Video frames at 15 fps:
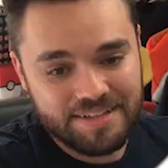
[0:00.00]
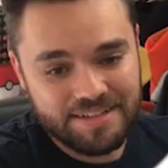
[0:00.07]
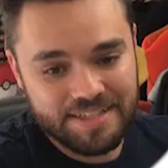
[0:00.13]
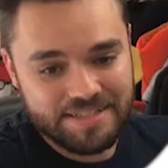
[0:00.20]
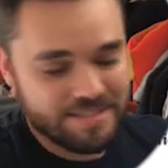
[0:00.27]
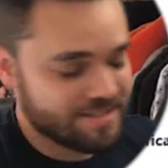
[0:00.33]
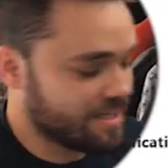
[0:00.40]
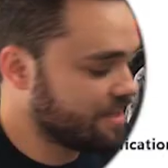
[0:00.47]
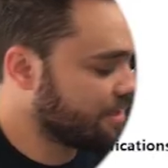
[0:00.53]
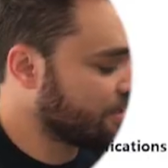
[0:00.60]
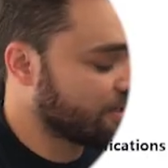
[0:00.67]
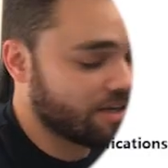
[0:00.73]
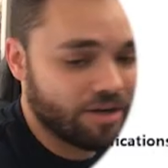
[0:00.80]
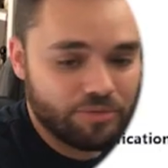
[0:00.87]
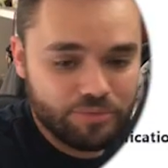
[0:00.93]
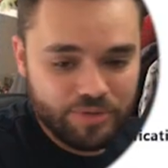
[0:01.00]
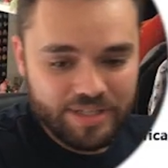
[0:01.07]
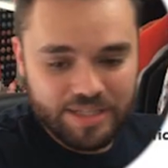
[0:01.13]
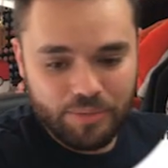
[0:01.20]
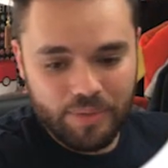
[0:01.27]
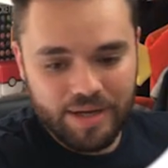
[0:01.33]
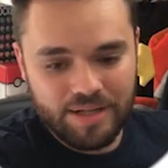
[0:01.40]
This is either going to go
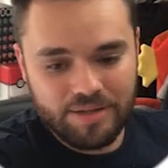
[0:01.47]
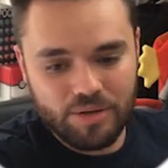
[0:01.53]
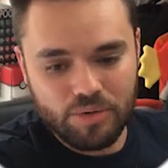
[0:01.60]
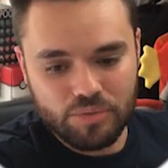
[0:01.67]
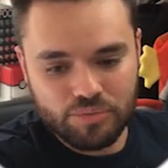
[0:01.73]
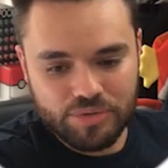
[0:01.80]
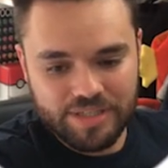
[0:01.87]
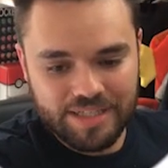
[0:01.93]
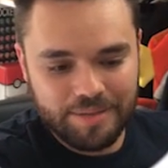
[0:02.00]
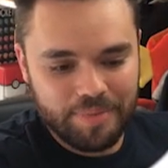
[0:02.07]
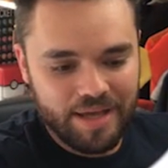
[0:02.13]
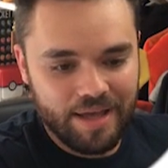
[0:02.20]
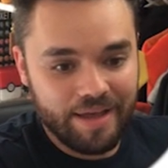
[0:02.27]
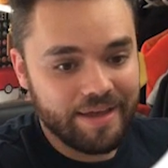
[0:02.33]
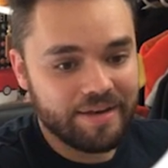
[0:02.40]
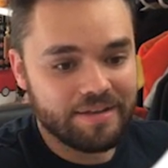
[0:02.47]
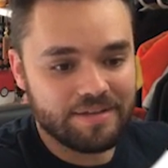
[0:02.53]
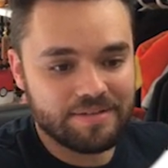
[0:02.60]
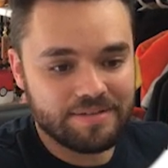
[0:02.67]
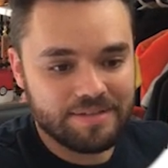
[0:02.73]
really well or really bad.